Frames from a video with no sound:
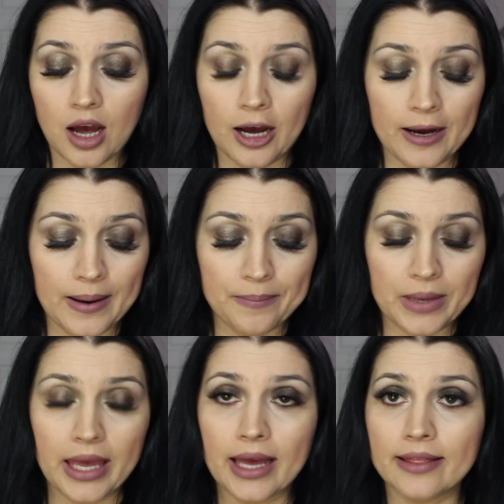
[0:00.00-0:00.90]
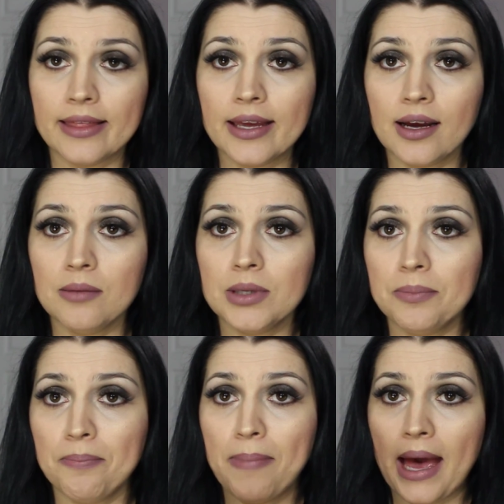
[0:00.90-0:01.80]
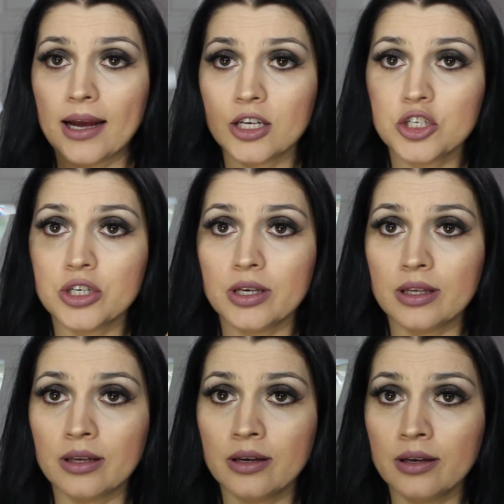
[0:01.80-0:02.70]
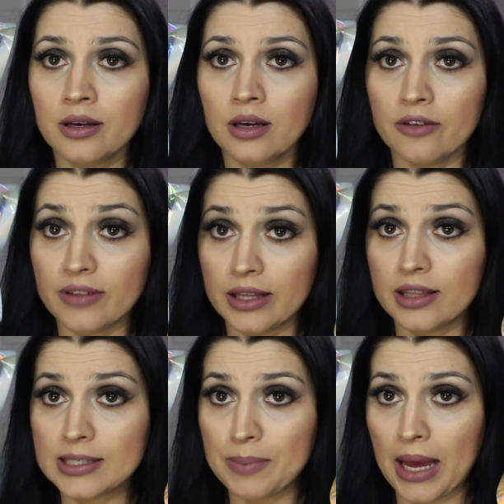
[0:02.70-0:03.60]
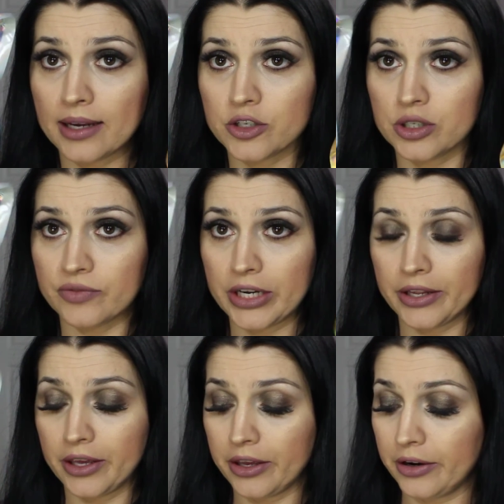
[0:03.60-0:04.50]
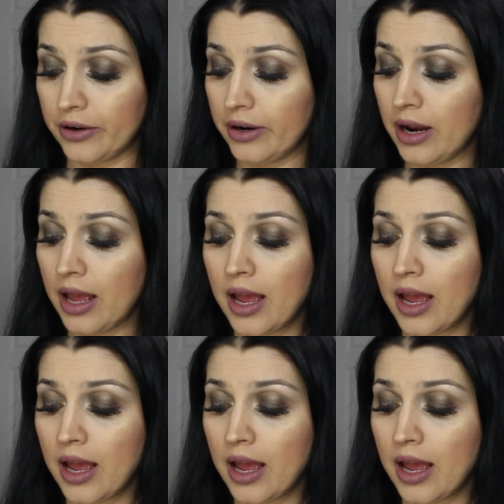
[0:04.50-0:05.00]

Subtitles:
And they come in packaging, in this packaging right here.